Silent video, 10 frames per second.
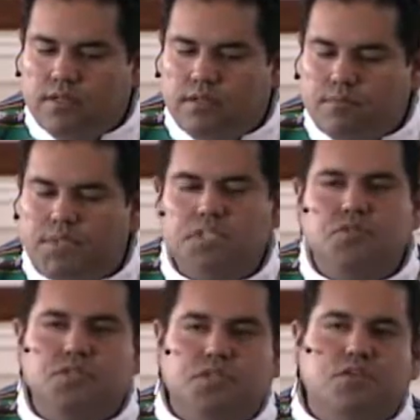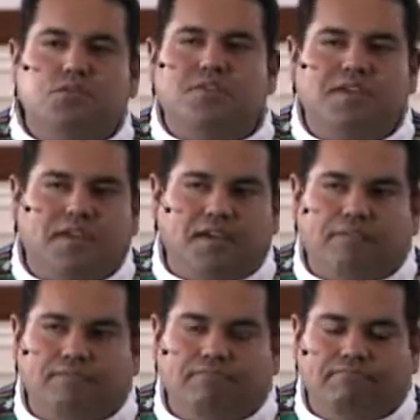But this was a new
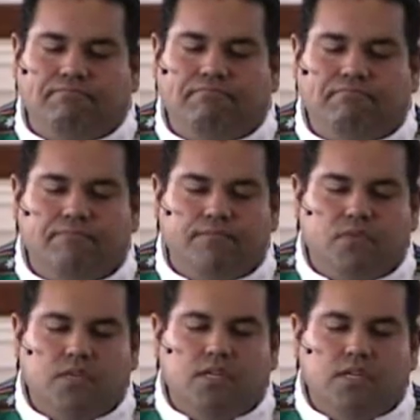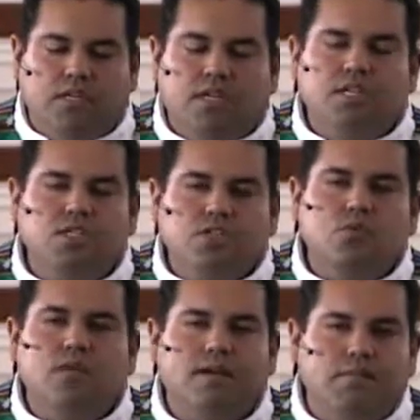thing. Do you know
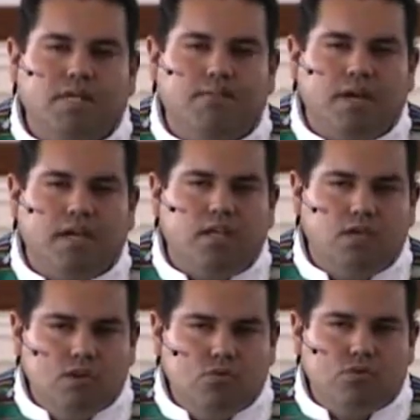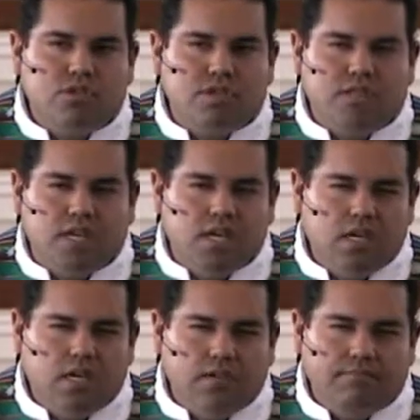what I mean by a new
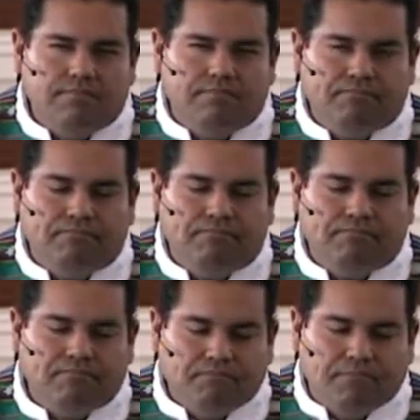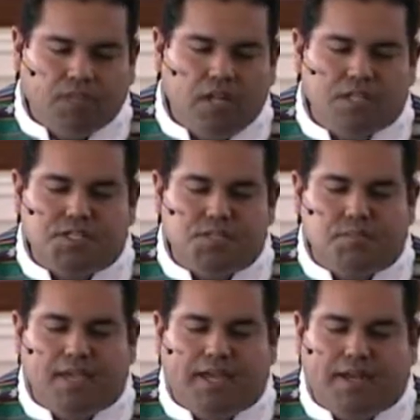thing? I'll
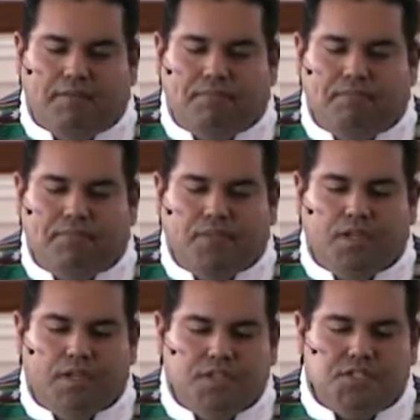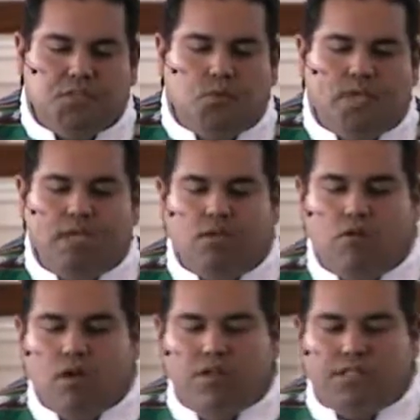explain. So we hear
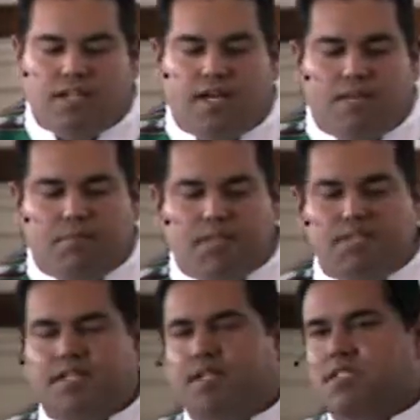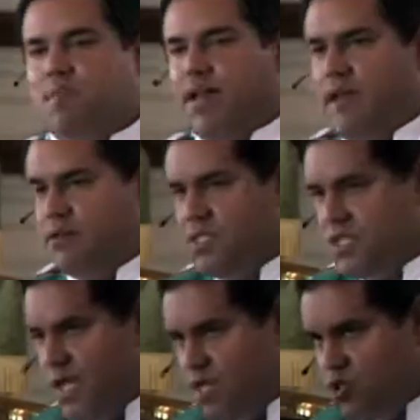all the time these days about how
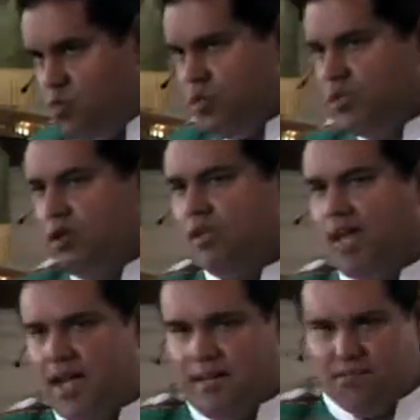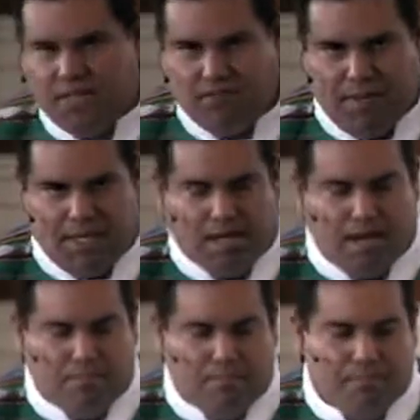scheduled our lives have
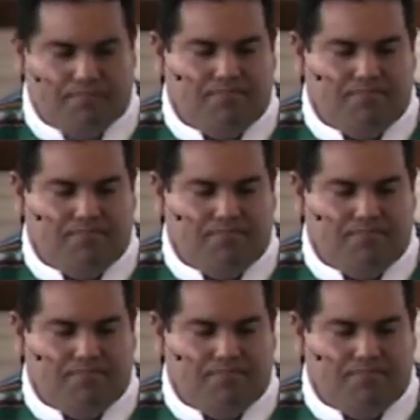become.